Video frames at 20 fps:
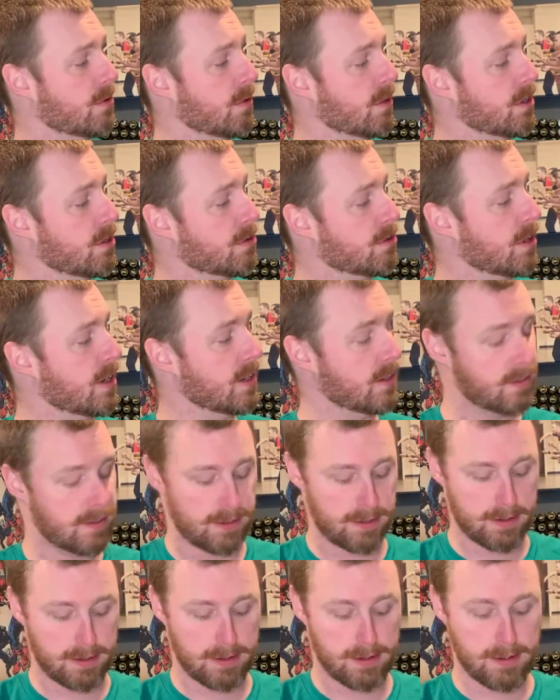to
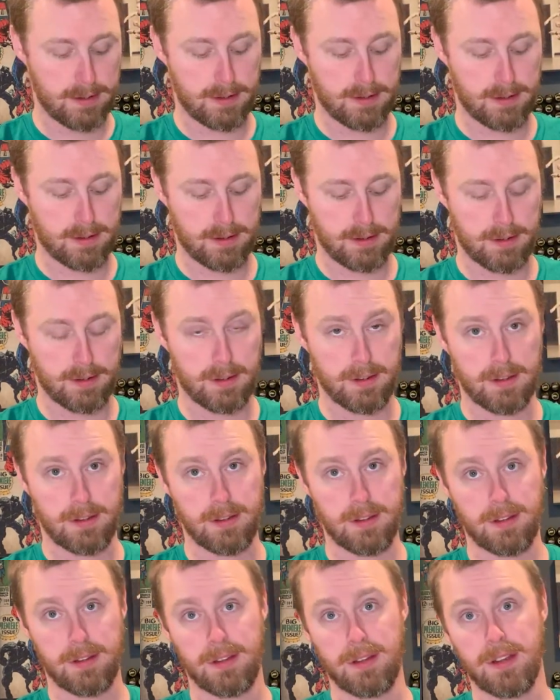increase
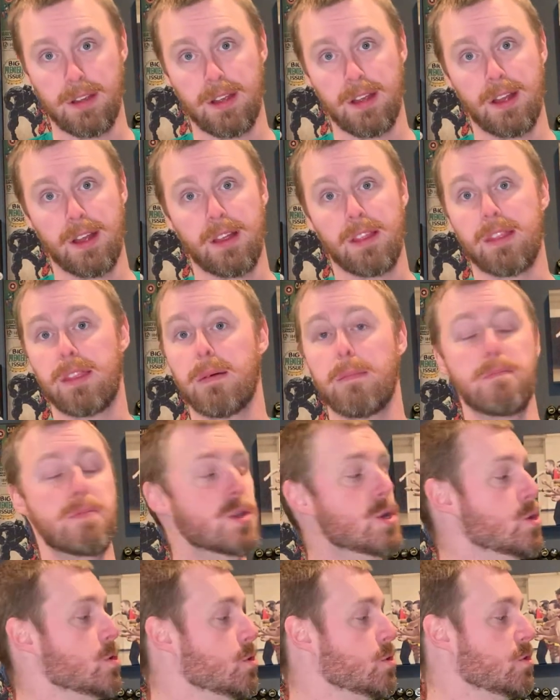the
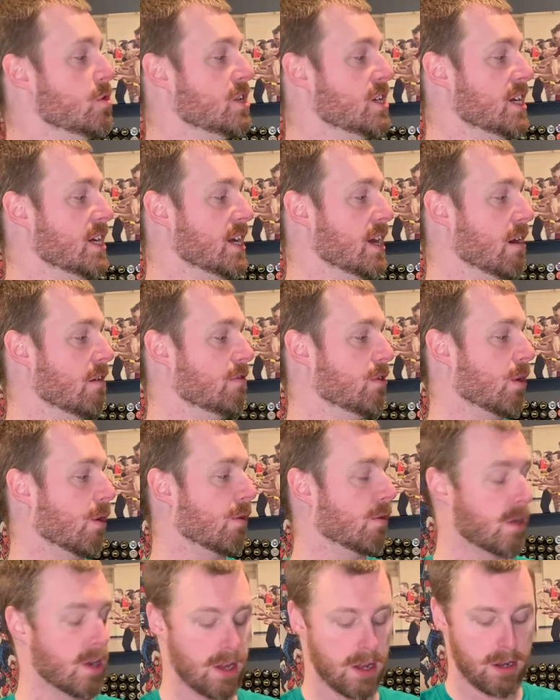beauty of
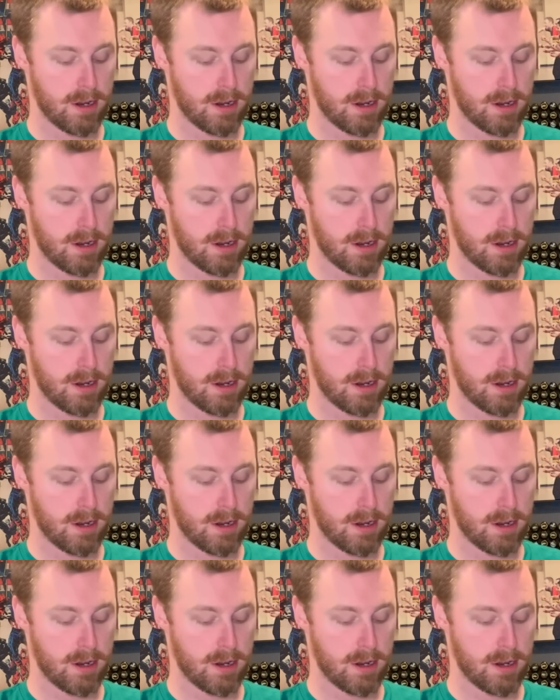your